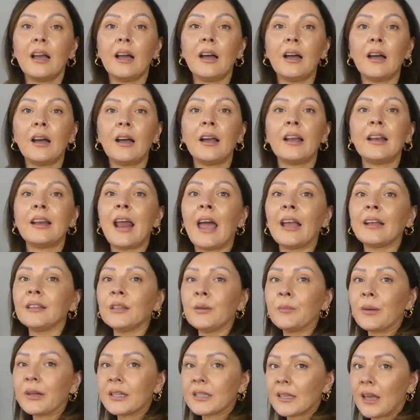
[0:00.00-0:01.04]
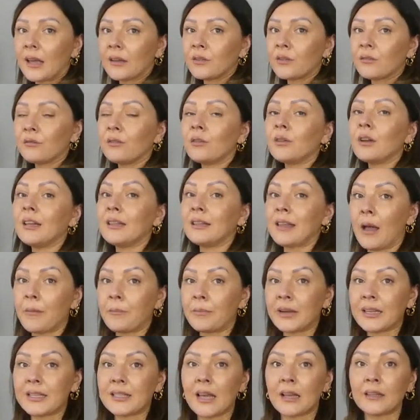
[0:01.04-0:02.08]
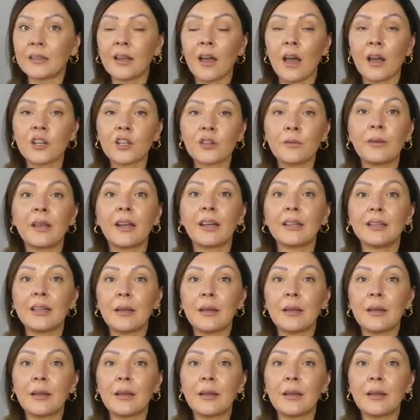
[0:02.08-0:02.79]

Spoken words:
90% wool, 10% cashmere.